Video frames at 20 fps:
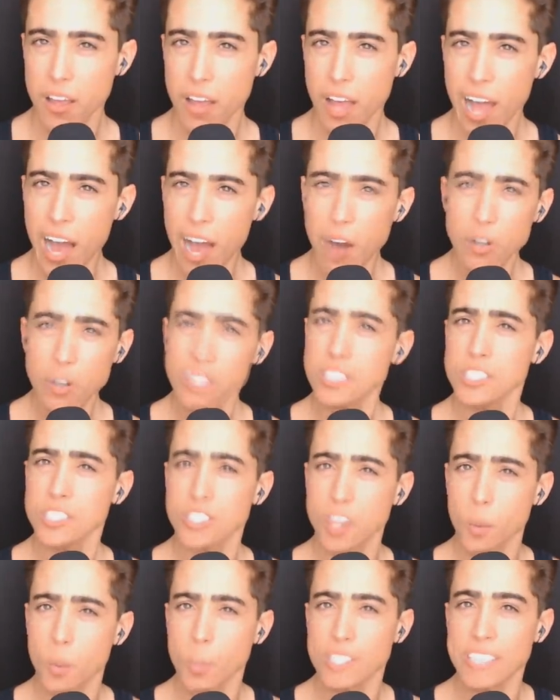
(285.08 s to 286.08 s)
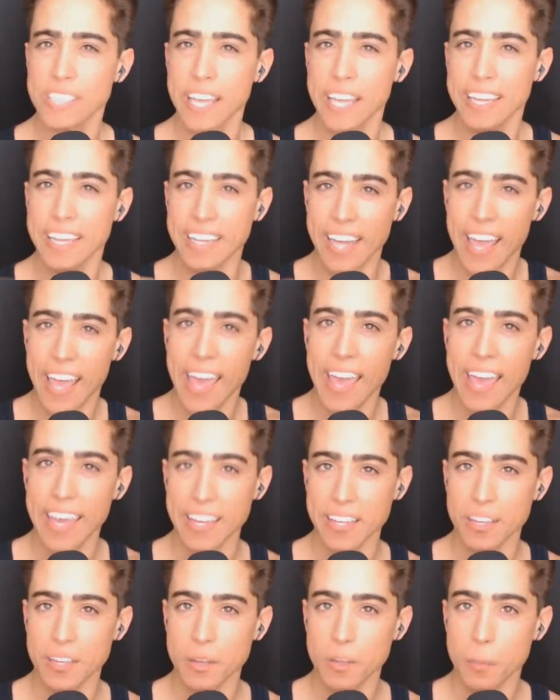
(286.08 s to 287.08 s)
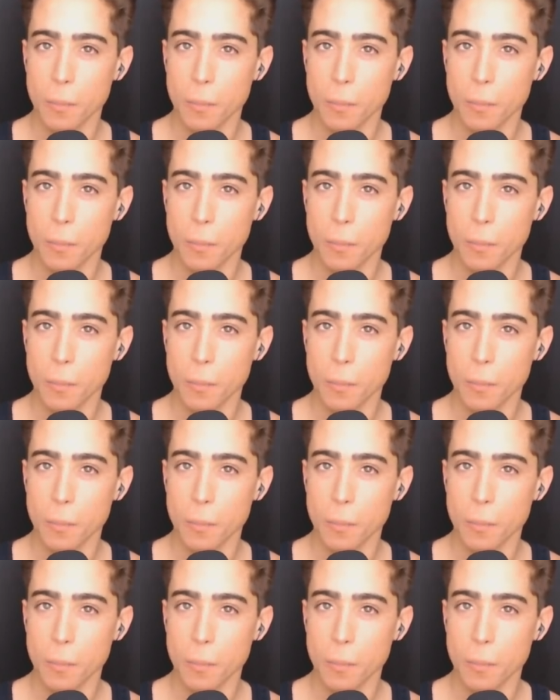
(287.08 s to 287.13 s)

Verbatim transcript: How can someone take an egg